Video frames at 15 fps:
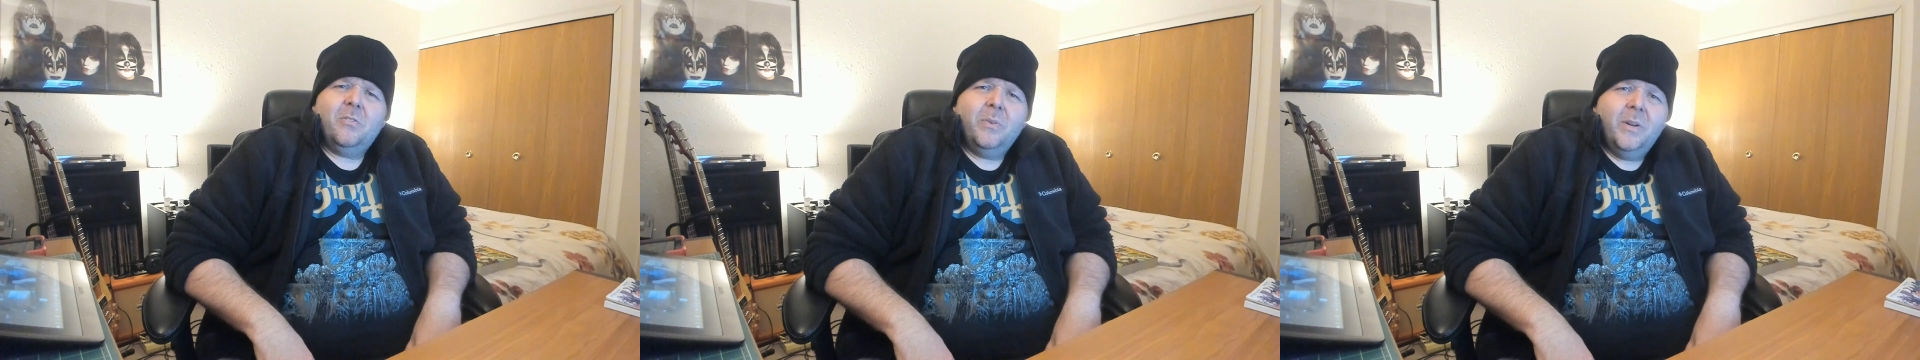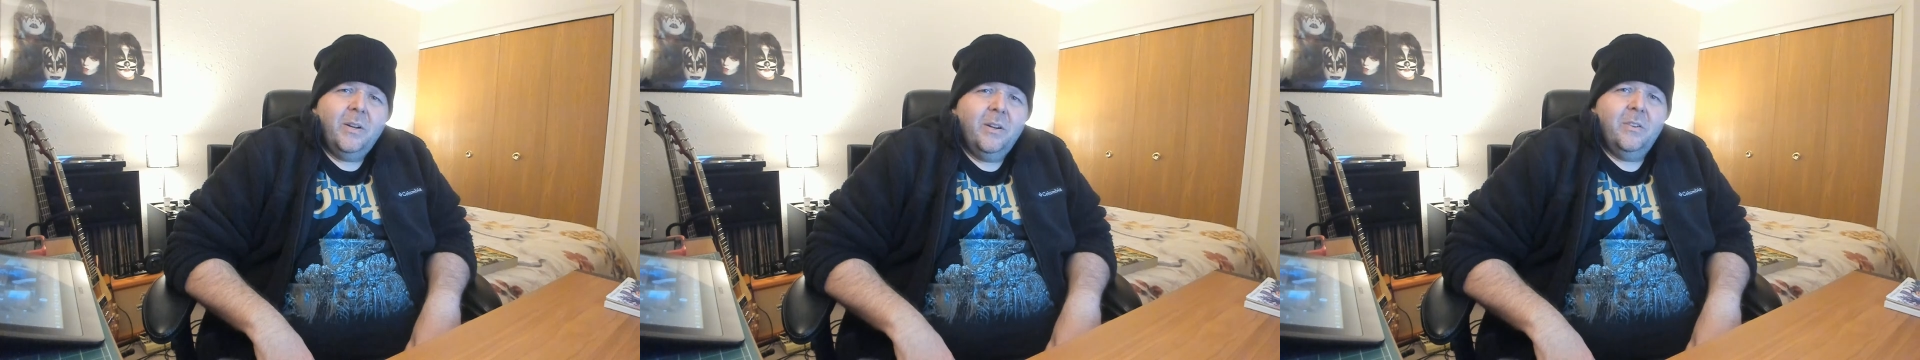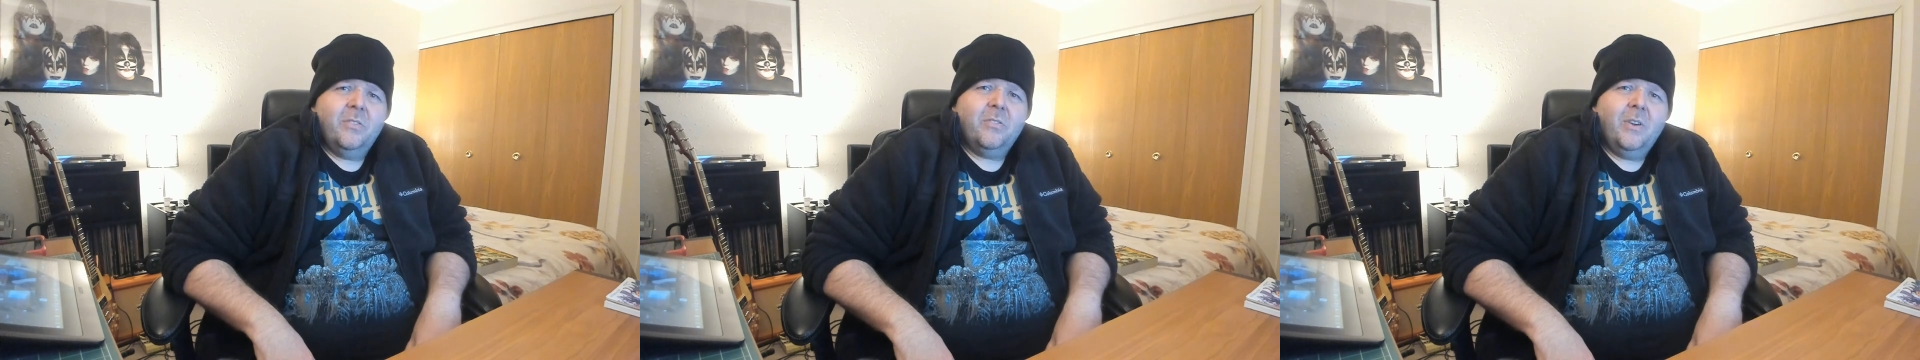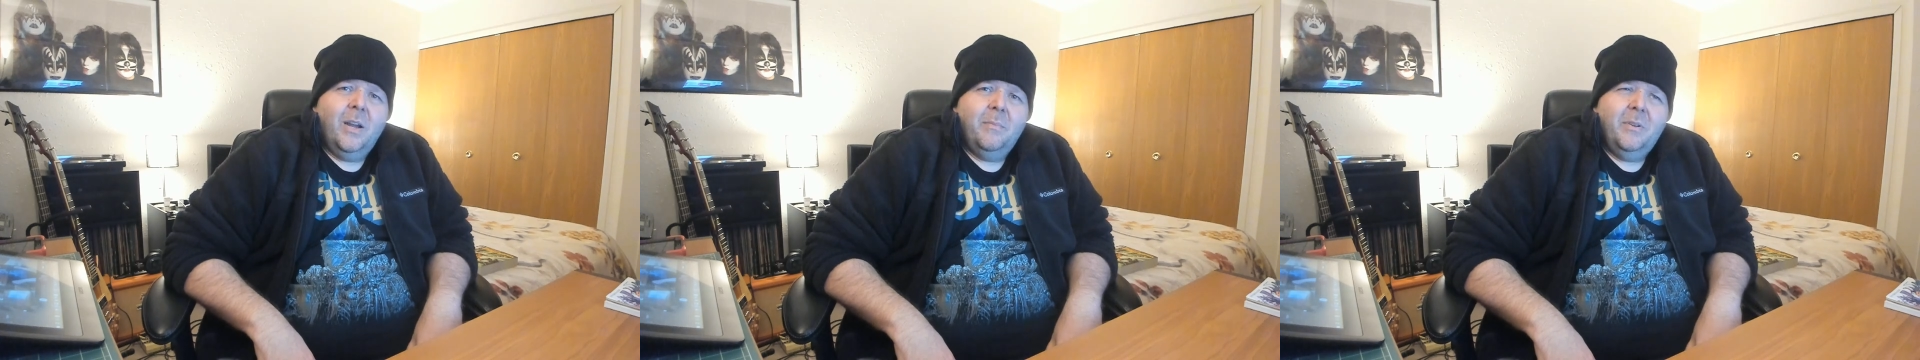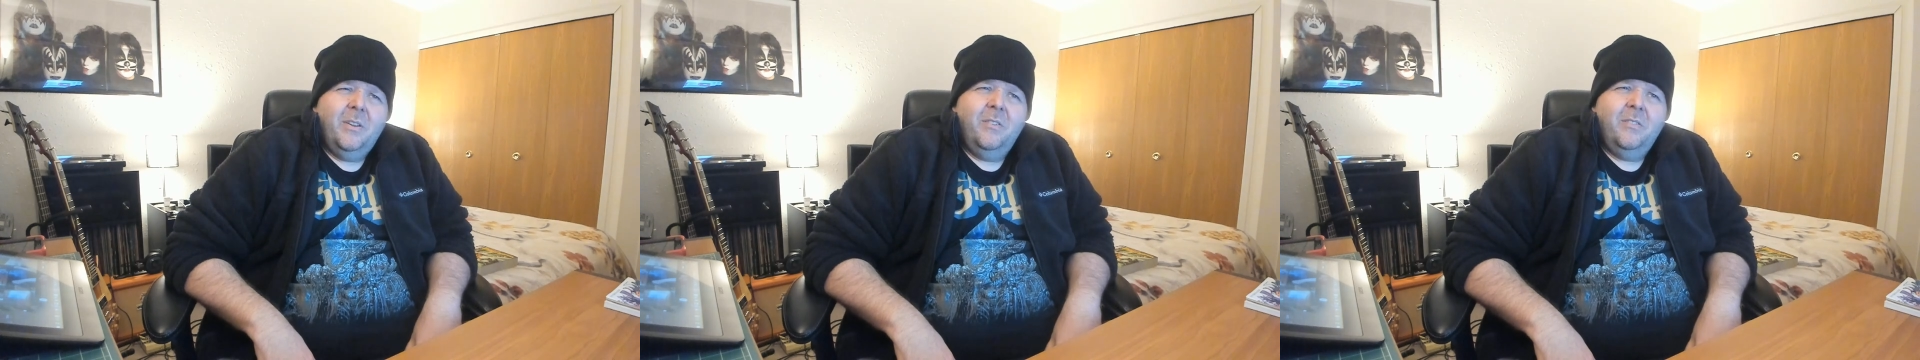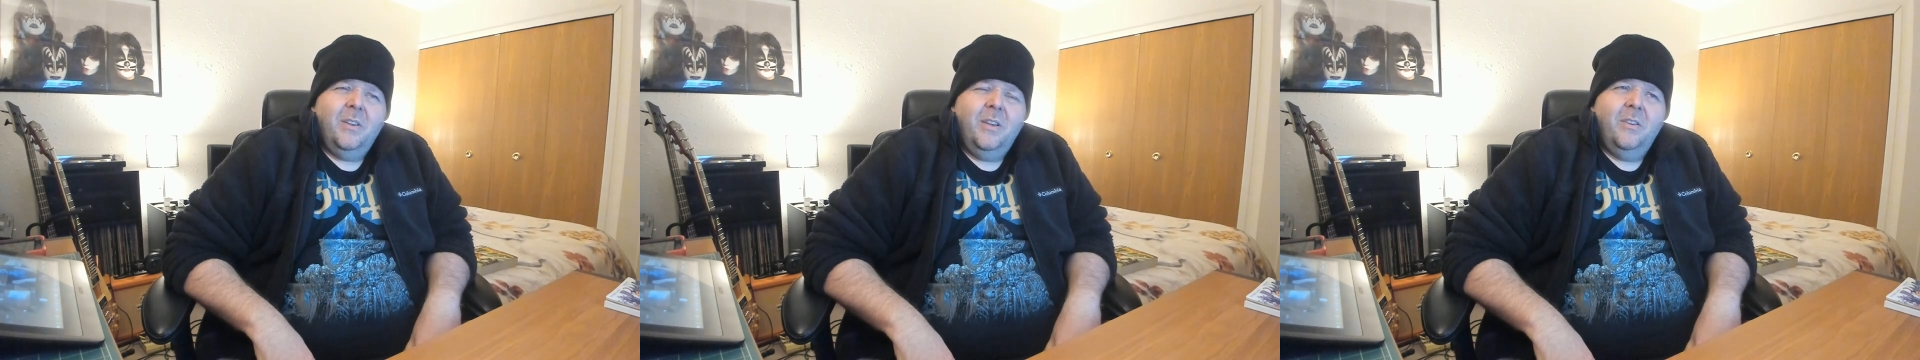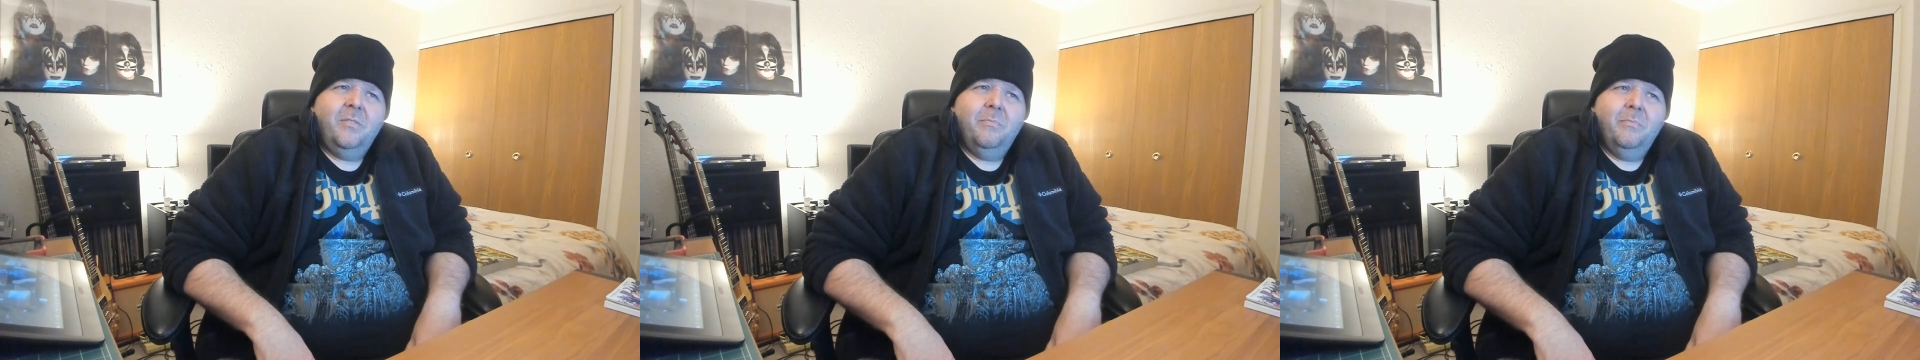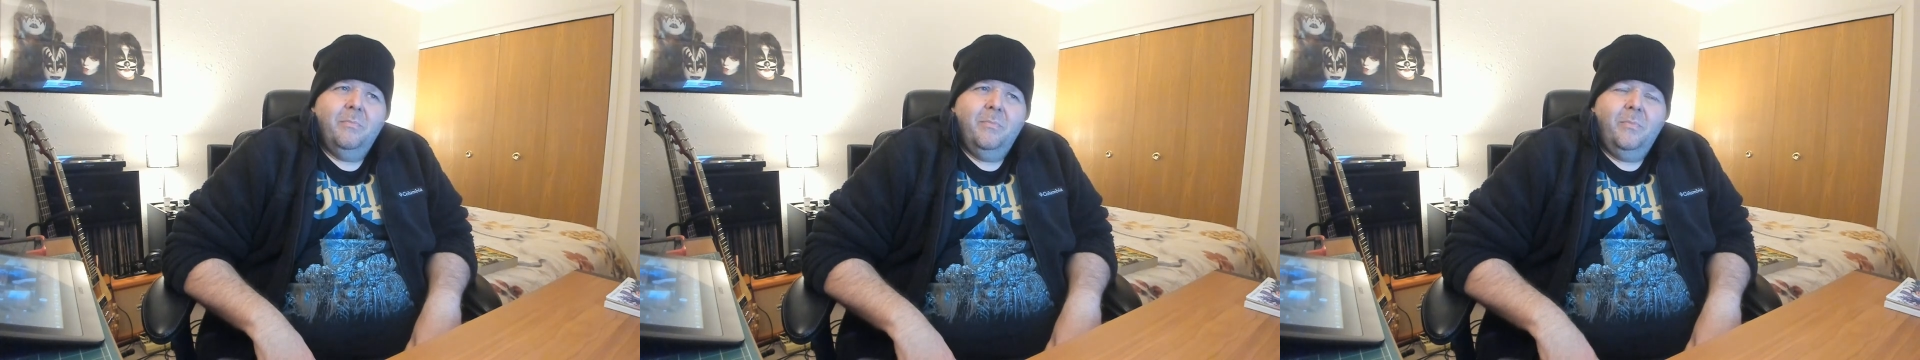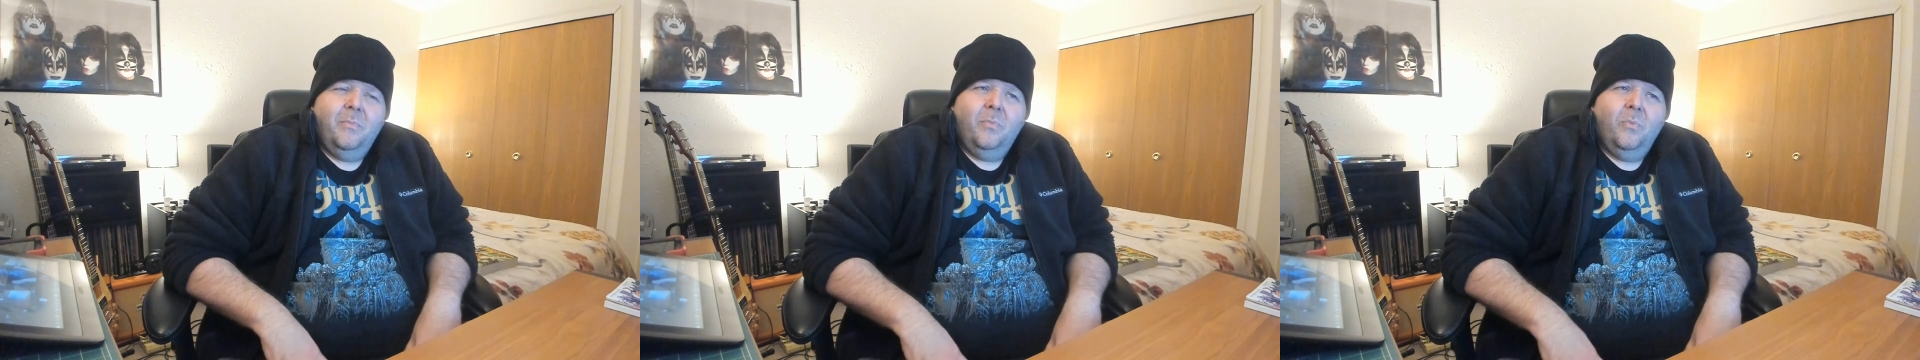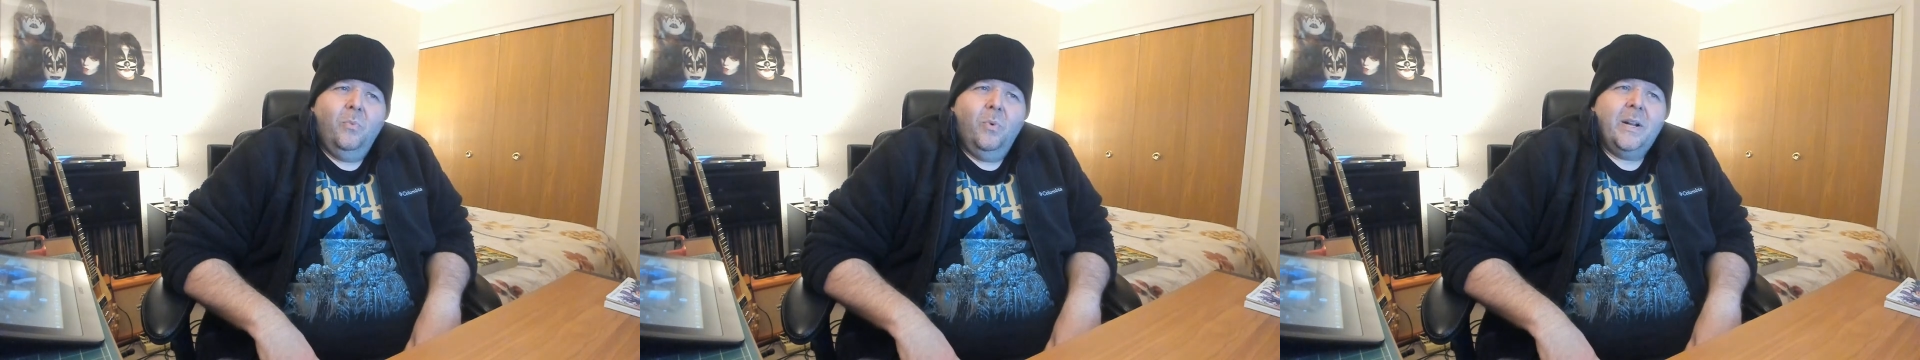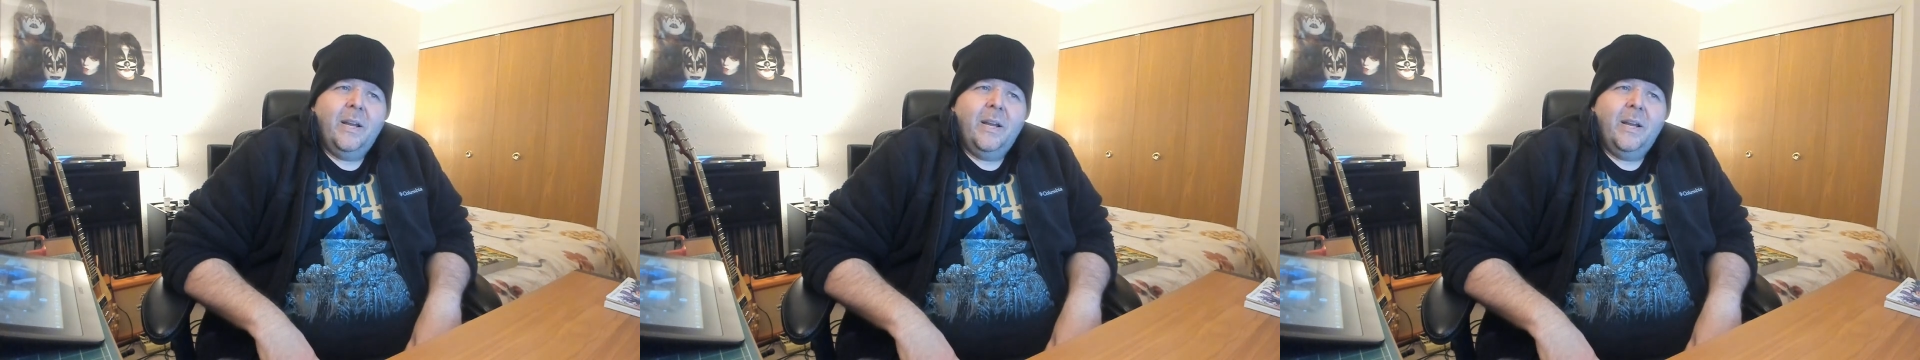to describe it, is, is what